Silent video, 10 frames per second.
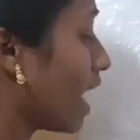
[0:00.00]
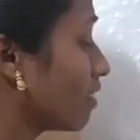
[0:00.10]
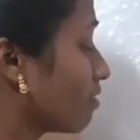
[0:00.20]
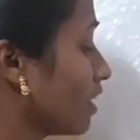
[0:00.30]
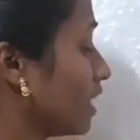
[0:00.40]

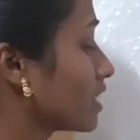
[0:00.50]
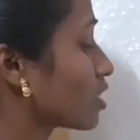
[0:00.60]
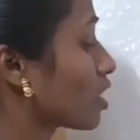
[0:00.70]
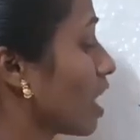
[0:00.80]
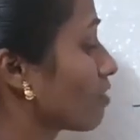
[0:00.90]

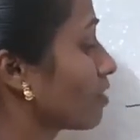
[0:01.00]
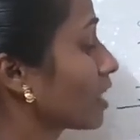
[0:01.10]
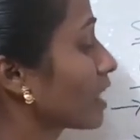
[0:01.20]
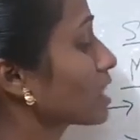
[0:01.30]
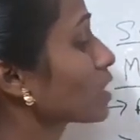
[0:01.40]
unfilled, chaffy
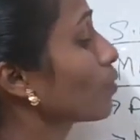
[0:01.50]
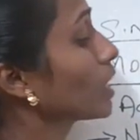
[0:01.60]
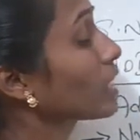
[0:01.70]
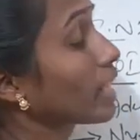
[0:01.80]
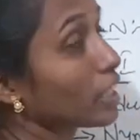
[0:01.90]
grains
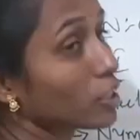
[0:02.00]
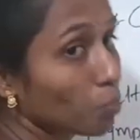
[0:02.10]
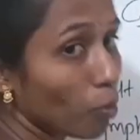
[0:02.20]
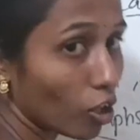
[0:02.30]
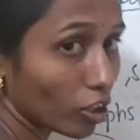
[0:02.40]
with red
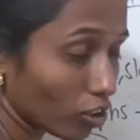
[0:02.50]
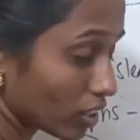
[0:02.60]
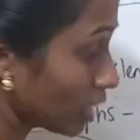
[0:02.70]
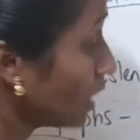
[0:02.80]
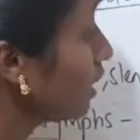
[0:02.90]
spot on
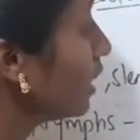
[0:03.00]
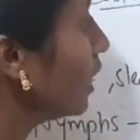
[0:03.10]
the